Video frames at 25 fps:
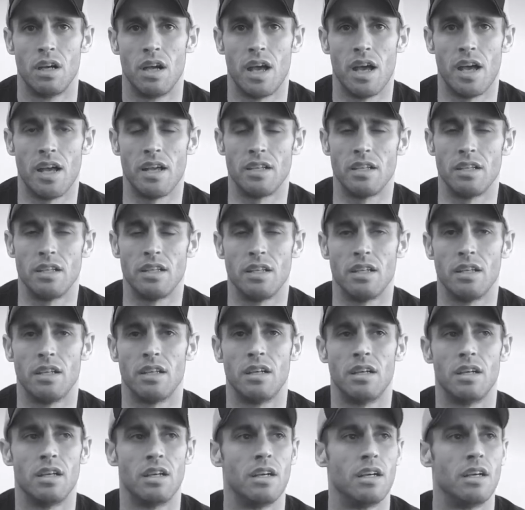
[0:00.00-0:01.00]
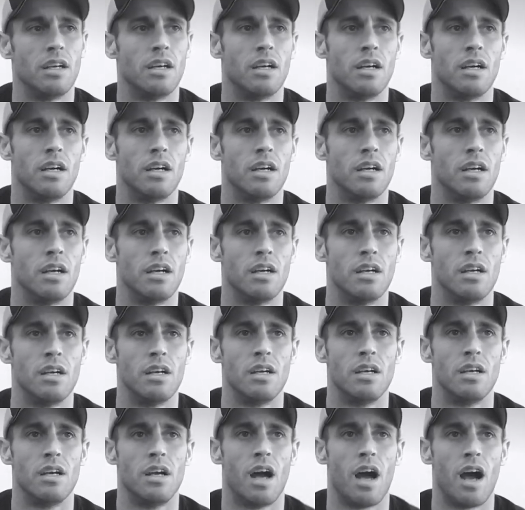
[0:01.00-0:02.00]
And
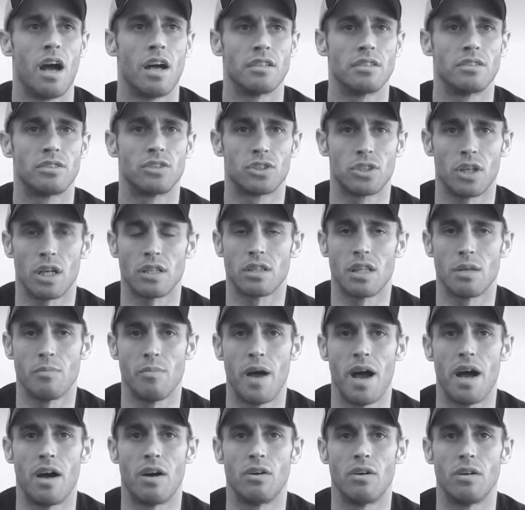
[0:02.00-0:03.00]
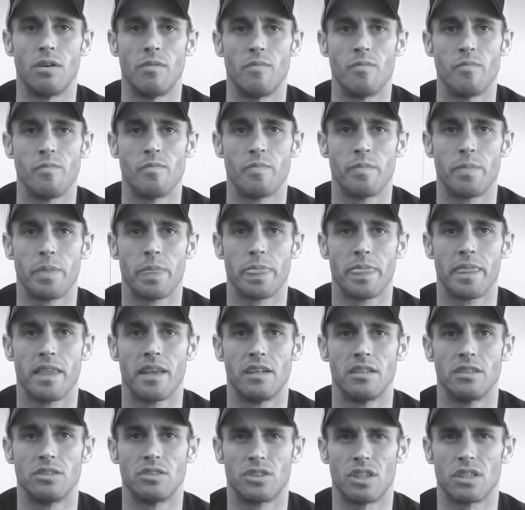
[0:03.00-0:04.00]
I'd shut them out,
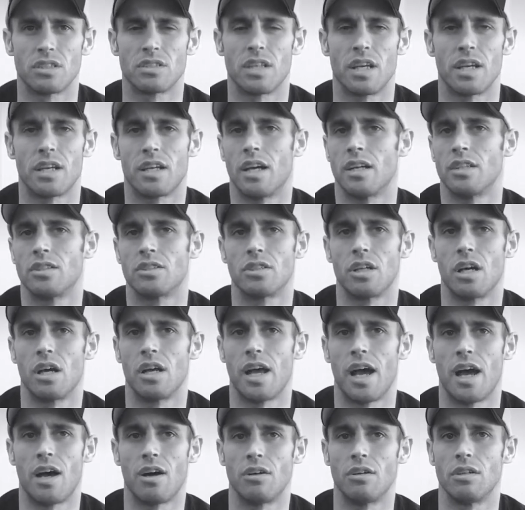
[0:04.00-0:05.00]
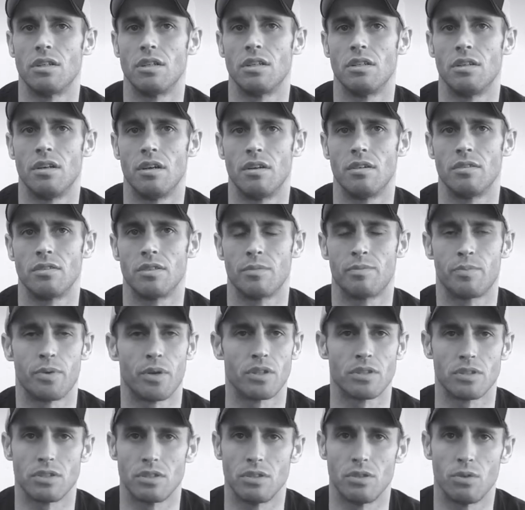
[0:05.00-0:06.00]
just like I shut out the
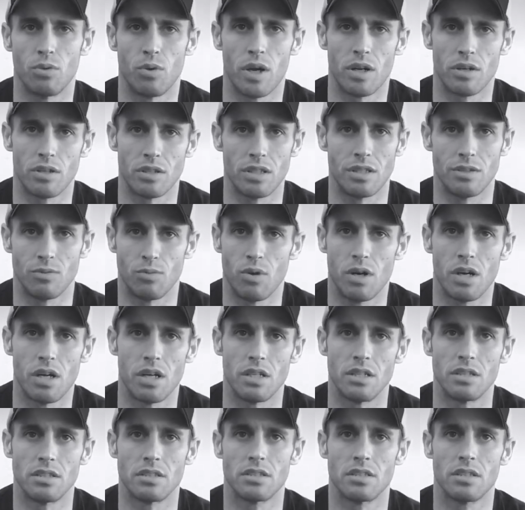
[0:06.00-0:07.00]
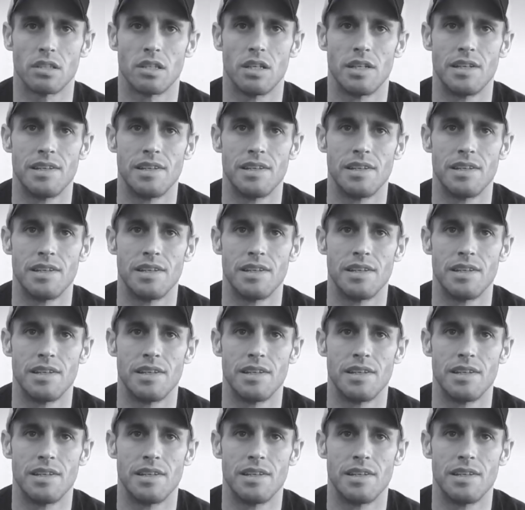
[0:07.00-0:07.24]
person who I really was.